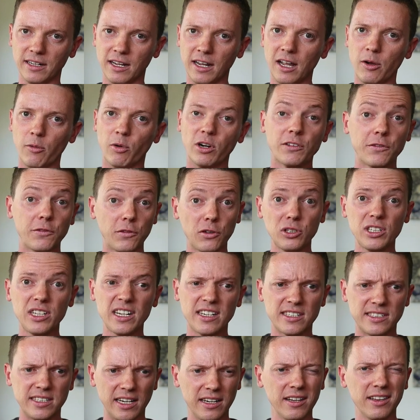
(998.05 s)
When it's fully
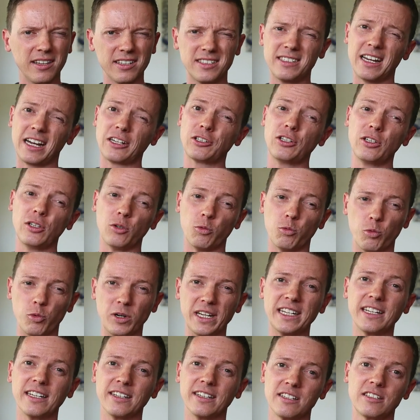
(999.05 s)
extended, this is actually the
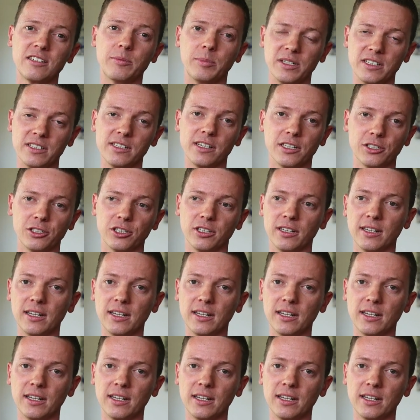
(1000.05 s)
weakest position.